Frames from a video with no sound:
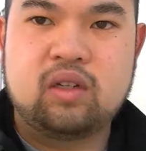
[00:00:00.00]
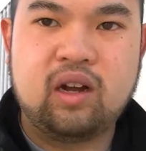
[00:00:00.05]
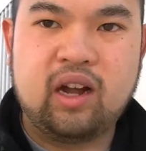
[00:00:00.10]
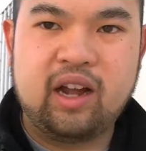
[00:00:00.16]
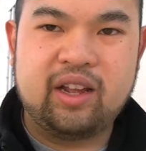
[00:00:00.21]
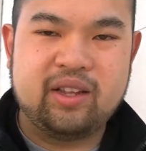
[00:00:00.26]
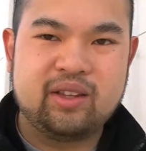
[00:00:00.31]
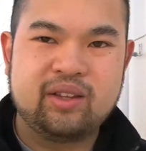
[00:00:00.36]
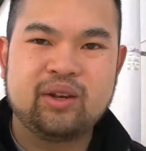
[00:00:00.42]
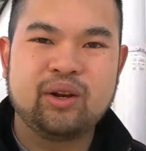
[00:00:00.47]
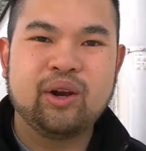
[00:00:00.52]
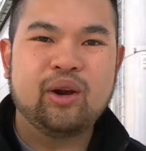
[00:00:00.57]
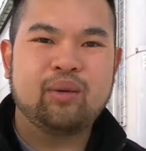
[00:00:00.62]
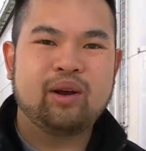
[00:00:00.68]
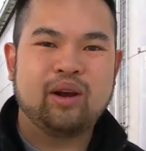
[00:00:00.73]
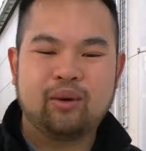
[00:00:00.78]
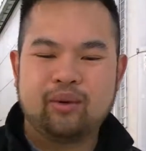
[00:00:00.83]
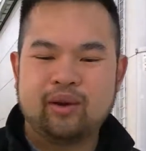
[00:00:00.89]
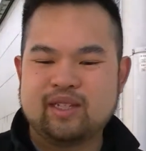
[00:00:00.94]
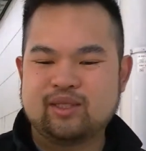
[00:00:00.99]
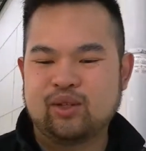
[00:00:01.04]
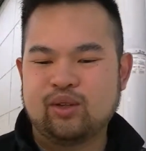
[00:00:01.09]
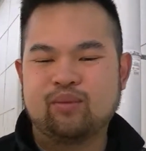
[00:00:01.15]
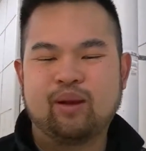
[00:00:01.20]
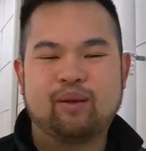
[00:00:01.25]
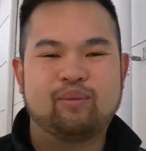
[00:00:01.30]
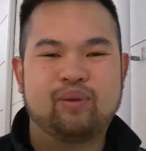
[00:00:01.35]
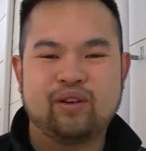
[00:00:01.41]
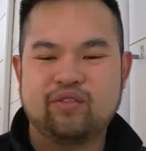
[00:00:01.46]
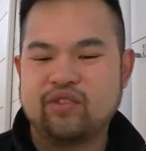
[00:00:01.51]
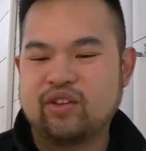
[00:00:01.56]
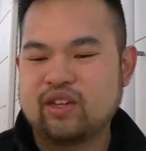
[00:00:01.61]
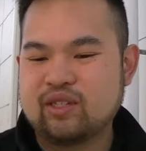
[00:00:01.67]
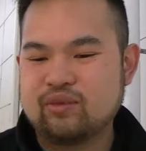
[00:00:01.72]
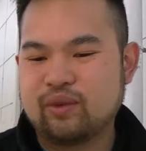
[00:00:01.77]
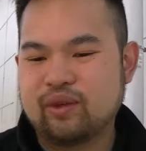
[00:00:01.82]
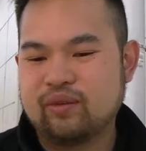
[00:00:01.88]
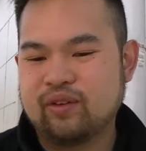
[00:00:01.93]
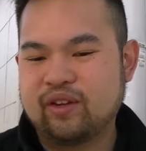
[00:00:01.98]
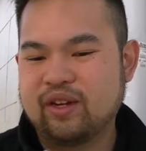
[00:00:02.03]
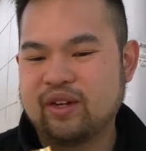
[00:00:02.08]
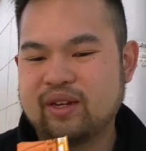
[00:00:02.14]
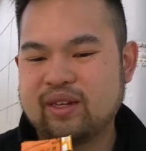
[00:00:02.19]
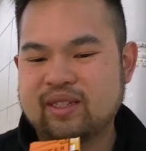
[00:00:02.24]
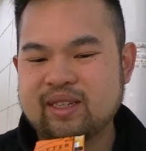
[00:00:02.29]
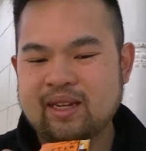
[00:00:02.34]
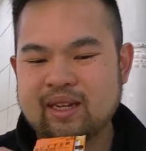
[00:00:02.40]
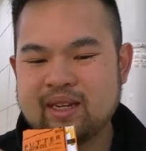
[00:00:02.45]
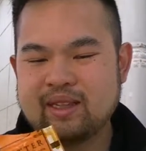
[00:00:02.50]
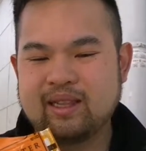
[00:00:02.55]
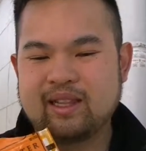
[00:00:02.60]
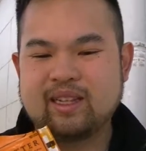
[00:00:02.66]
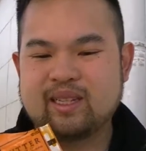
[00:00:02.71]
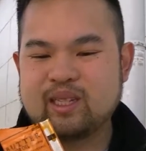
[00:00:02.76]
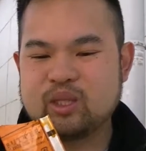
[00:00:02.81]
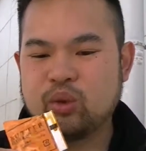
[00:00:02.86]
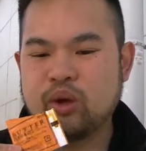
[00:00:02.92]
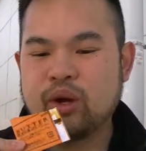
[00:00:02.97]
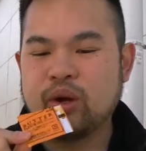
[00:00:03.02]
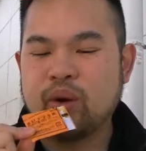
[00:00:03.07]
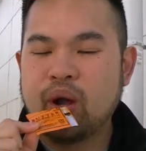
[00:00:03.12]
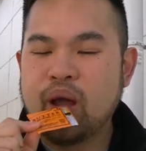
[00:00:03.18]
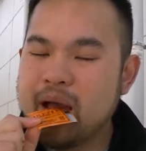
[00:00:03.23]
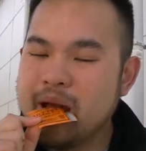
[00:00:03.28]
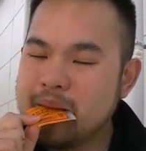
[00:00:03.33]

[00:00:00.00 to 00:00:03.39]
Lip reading: Oh, you know what I always do in my previous videos? Lick this oil.